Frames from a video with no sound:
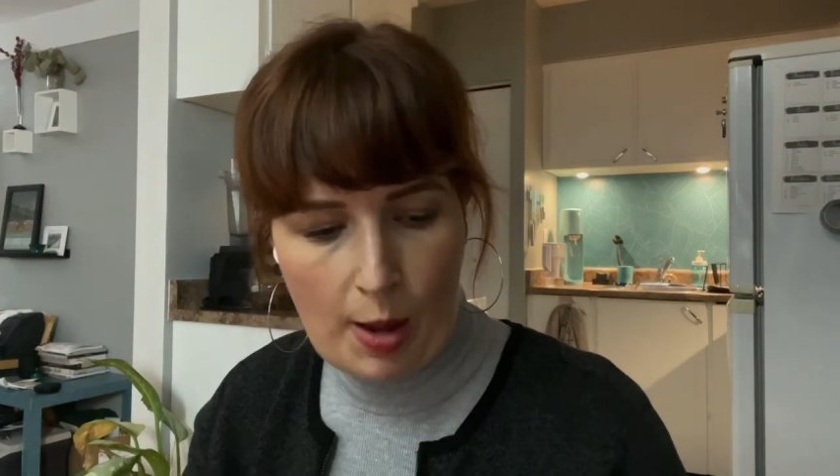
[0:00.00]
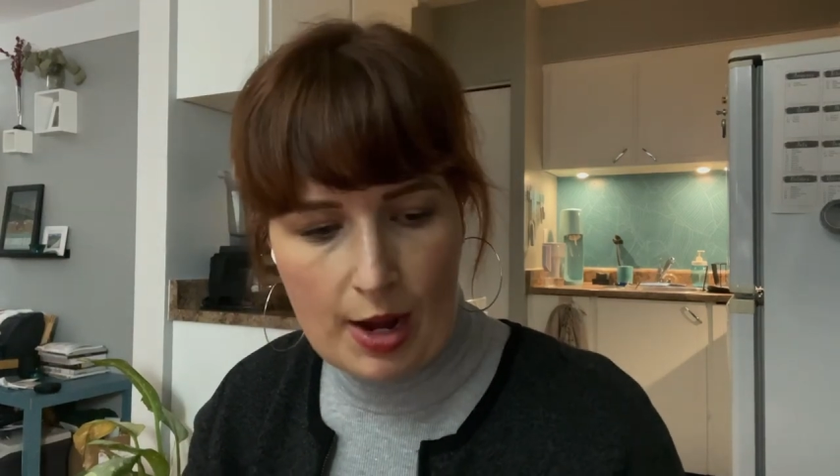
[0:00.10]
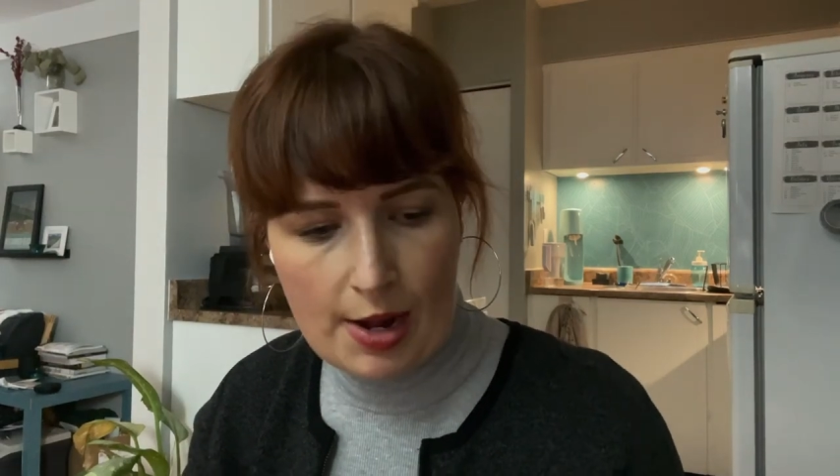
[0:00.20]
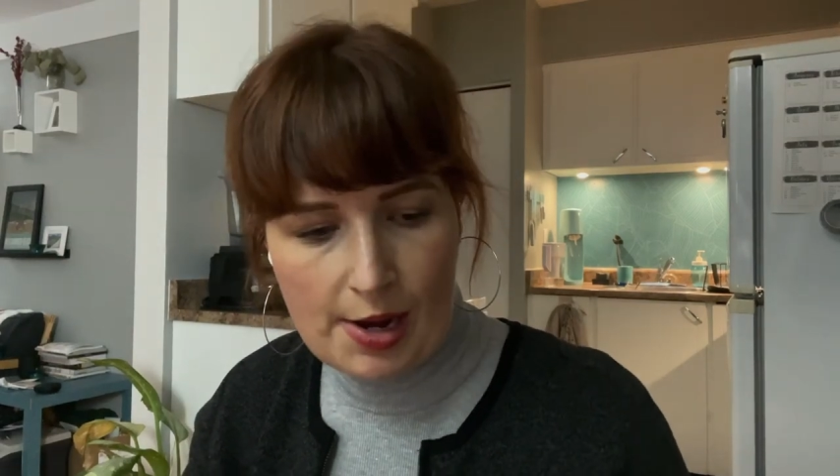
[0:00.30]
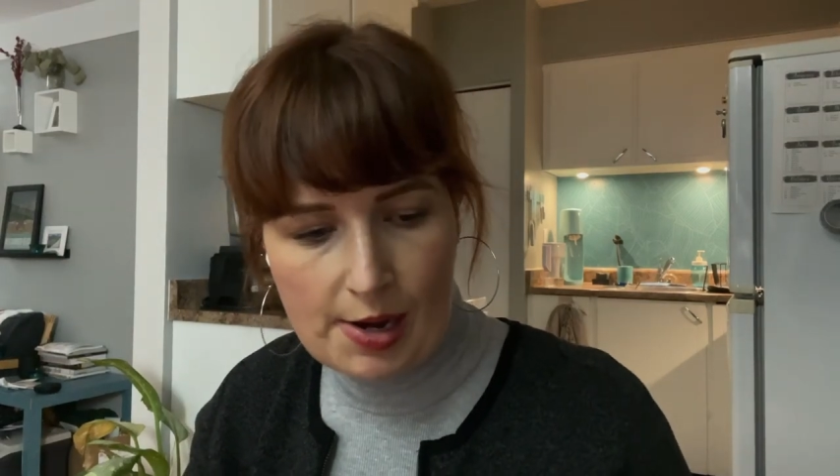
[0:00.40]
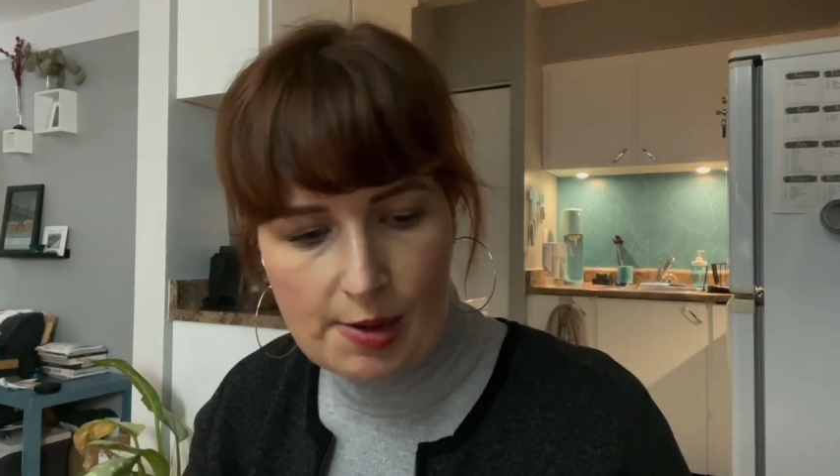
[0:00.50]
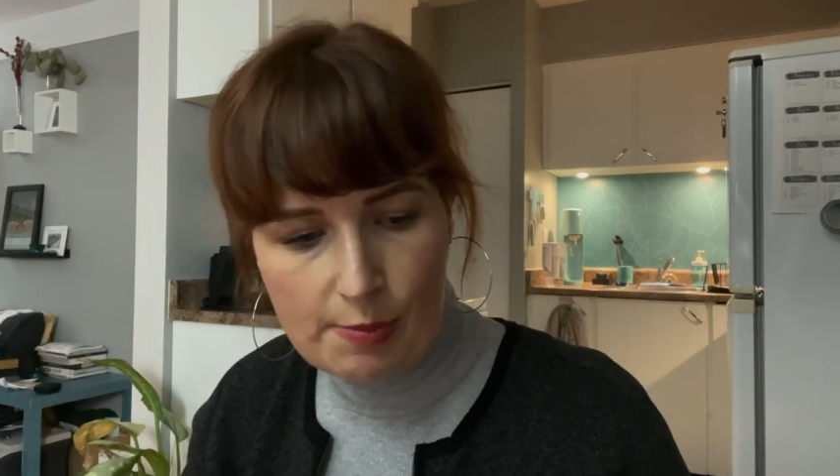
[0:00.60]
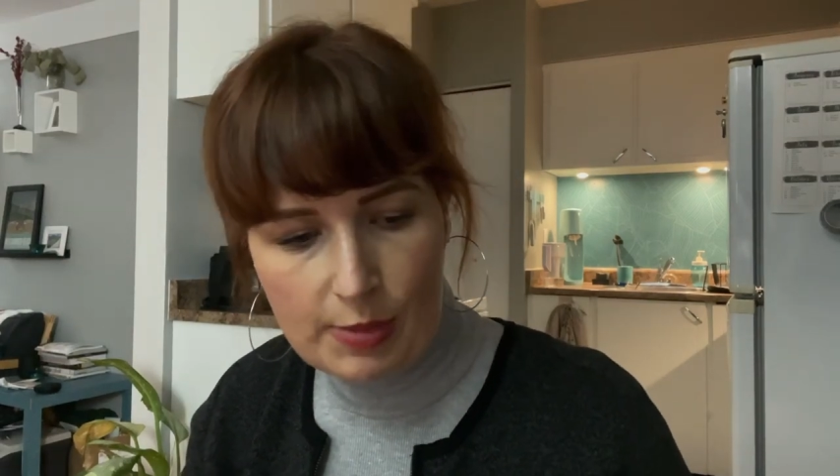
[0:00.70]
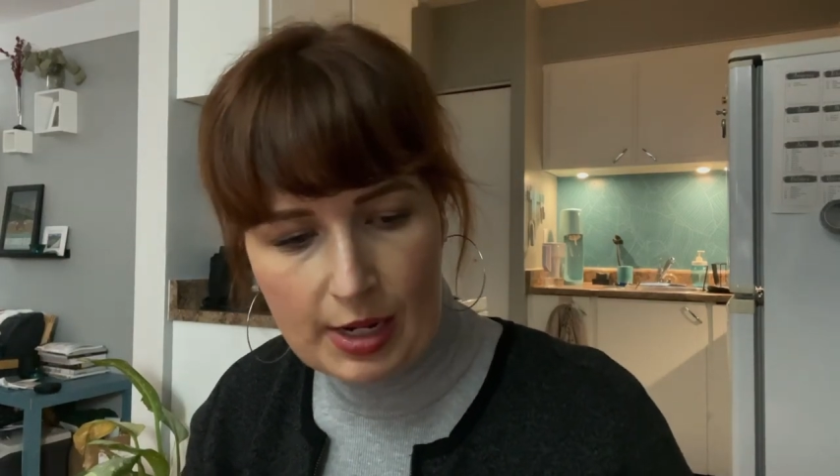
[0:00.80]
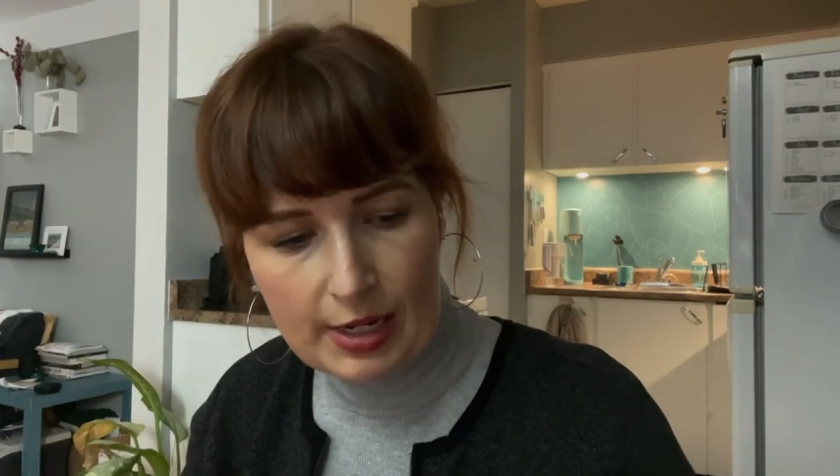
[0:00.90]

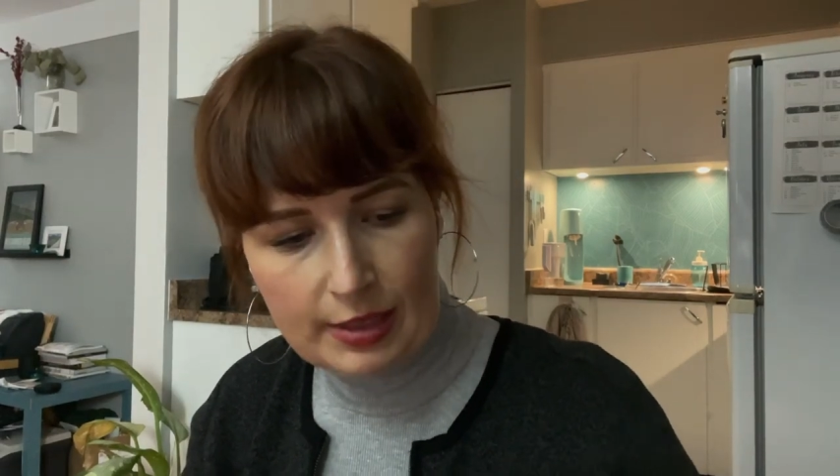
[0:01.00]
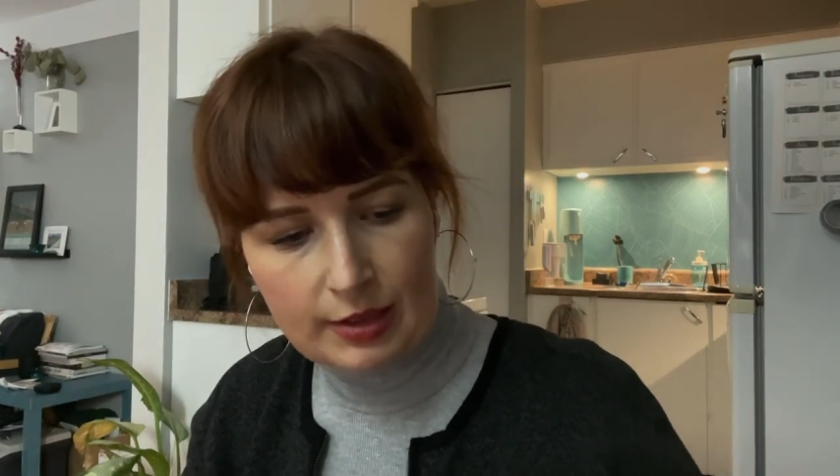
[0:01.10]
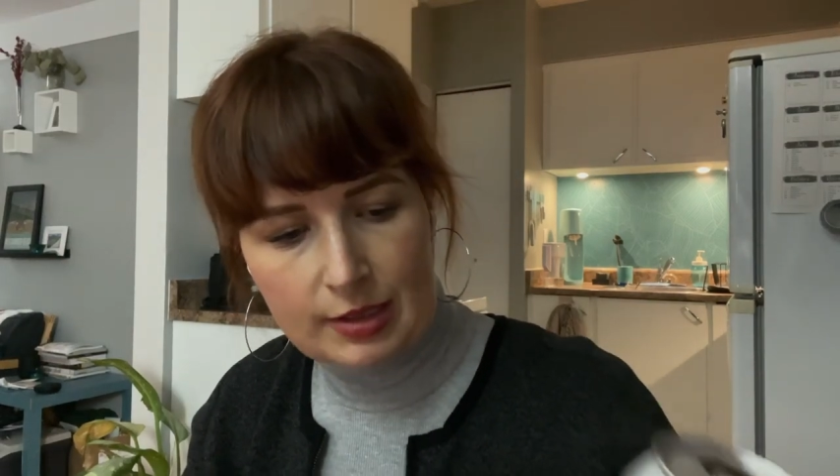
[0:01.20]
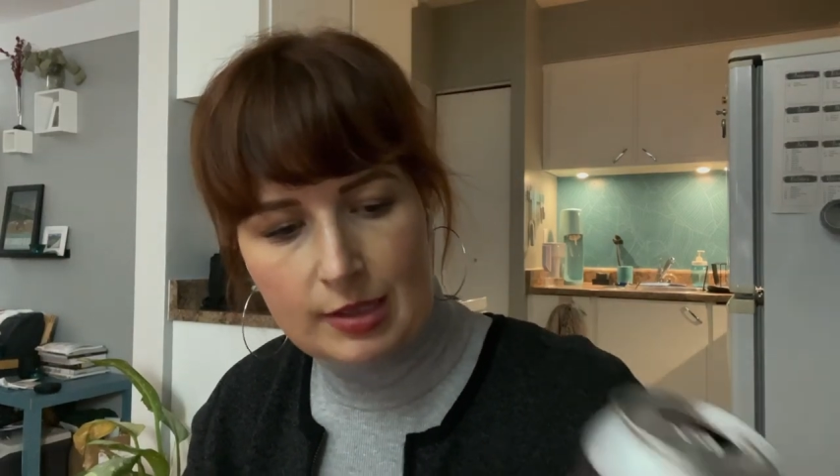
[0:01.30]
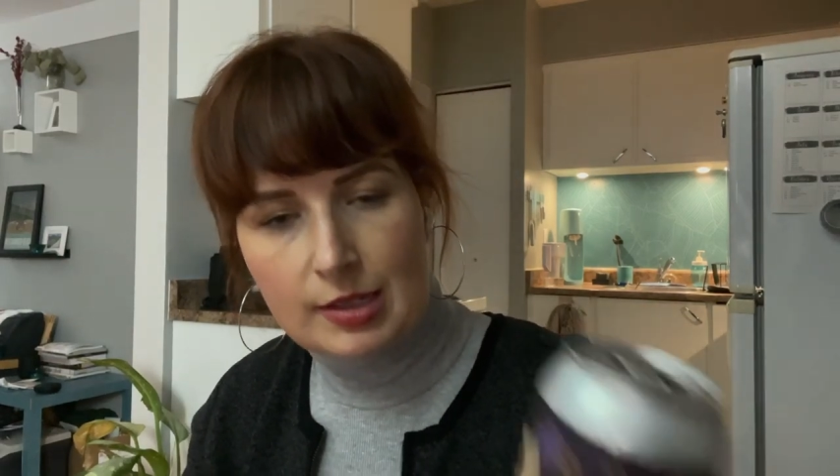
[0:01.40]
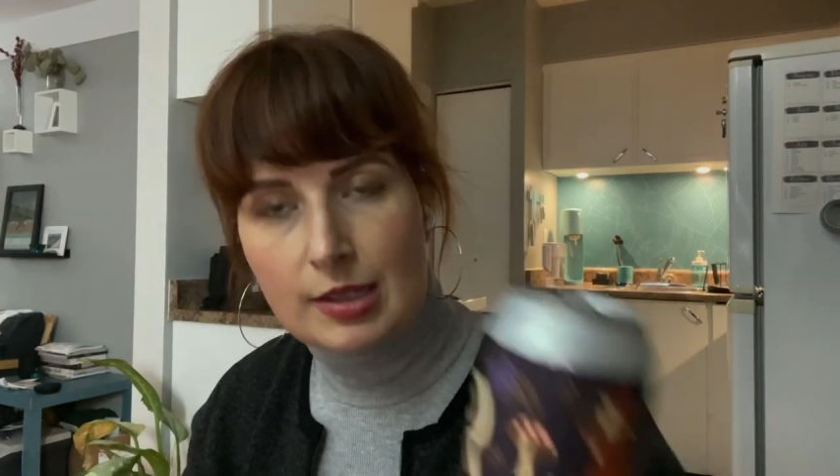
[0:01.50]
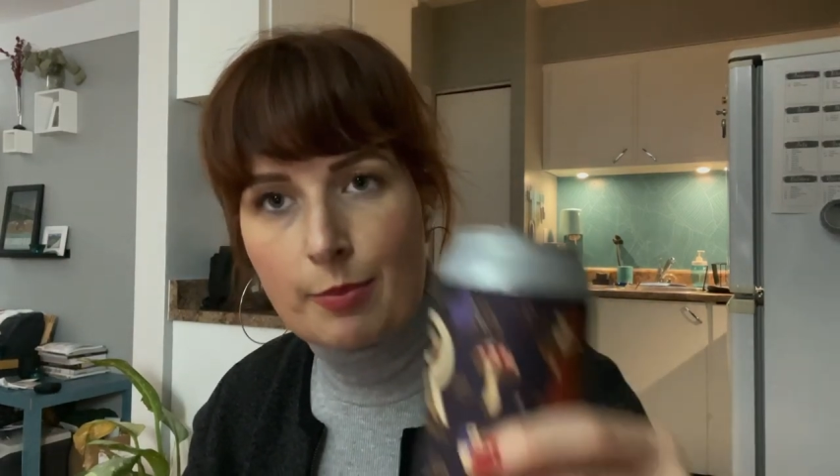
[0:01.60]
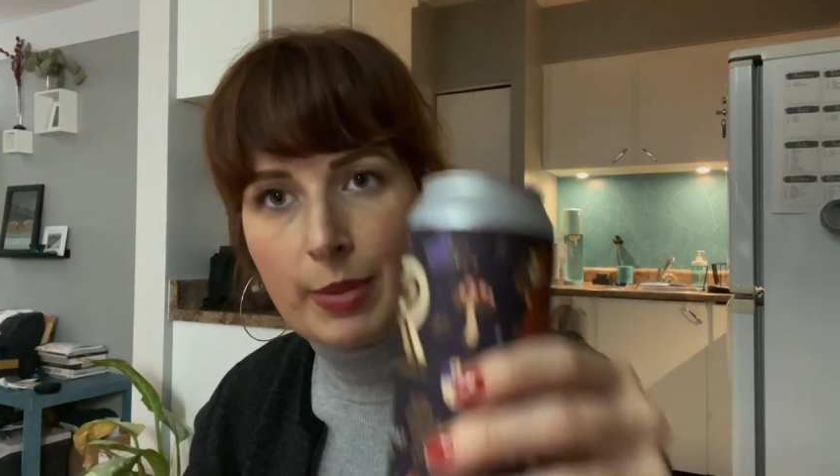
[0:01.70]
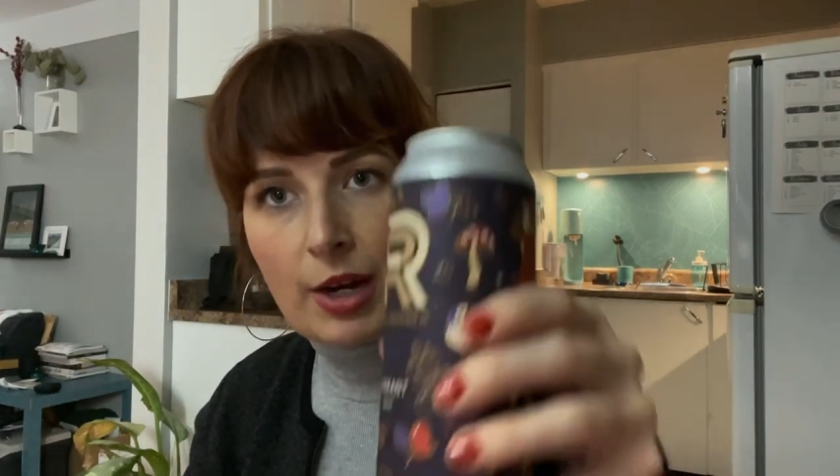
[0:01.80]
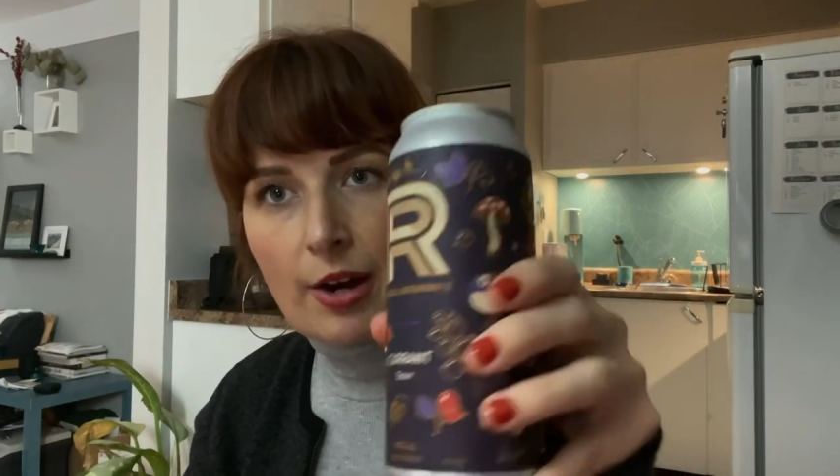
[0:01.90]
And this is the
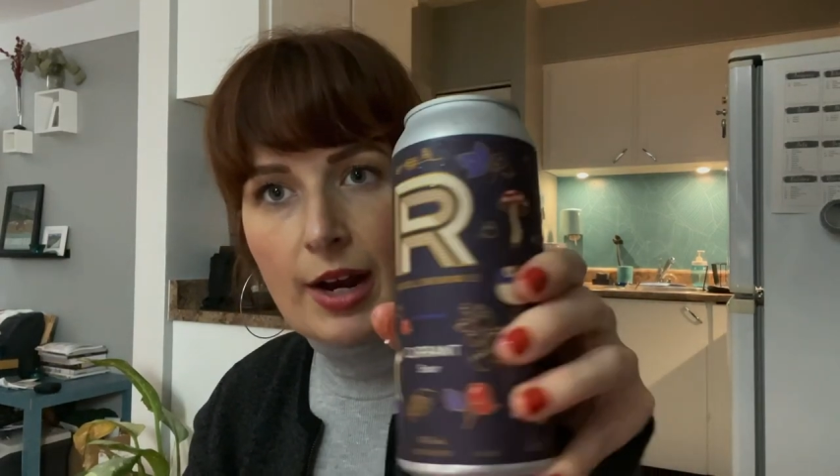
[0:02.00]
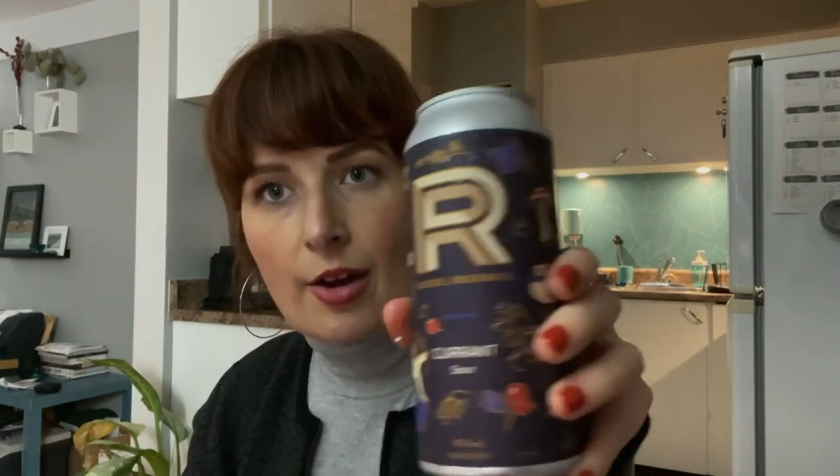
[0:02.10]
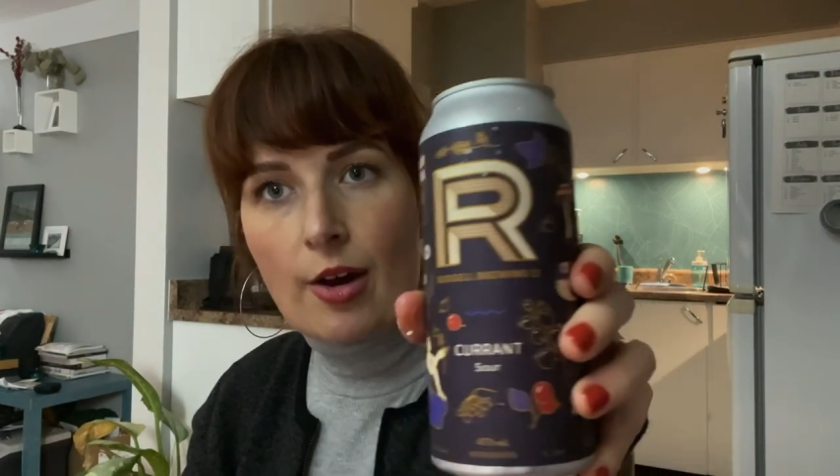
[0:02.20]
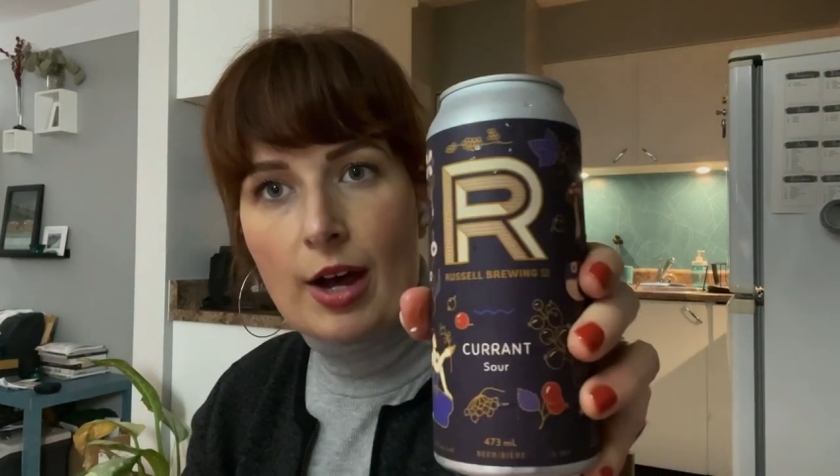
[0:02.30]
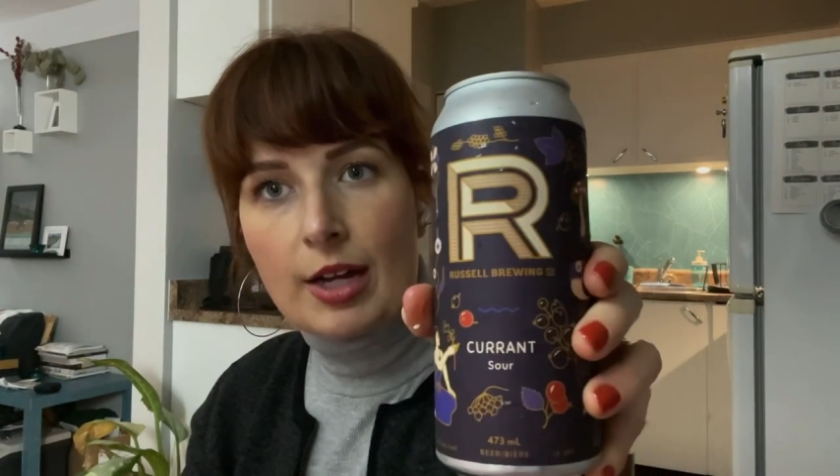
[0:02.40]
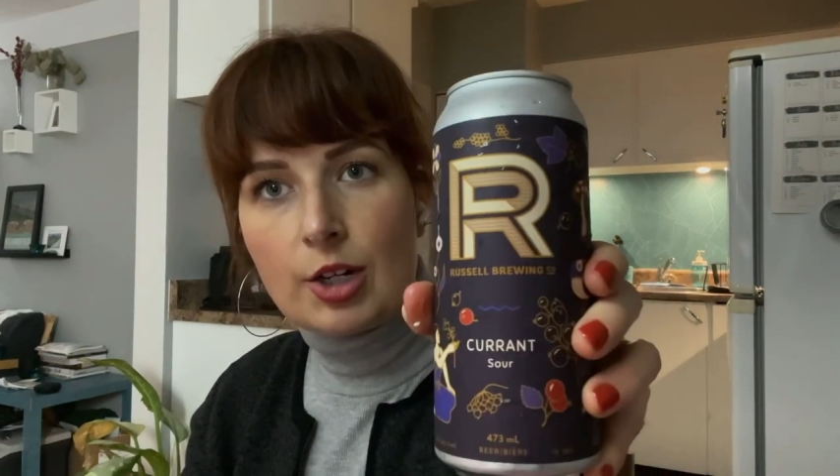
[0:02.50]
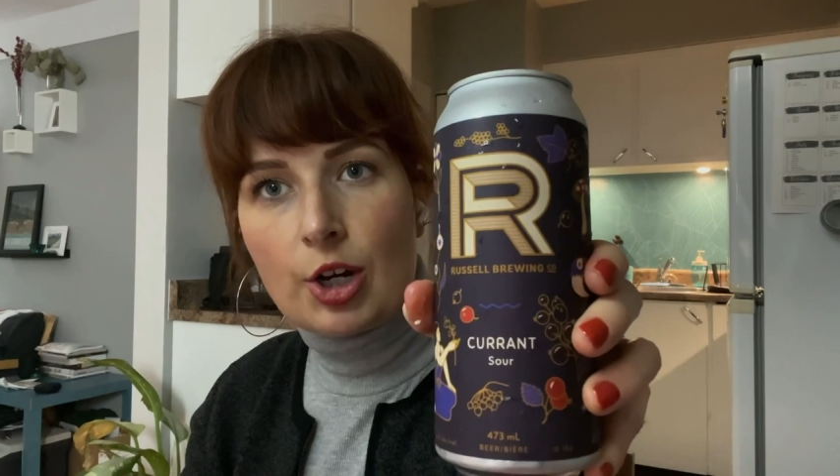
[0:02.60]
beer I got,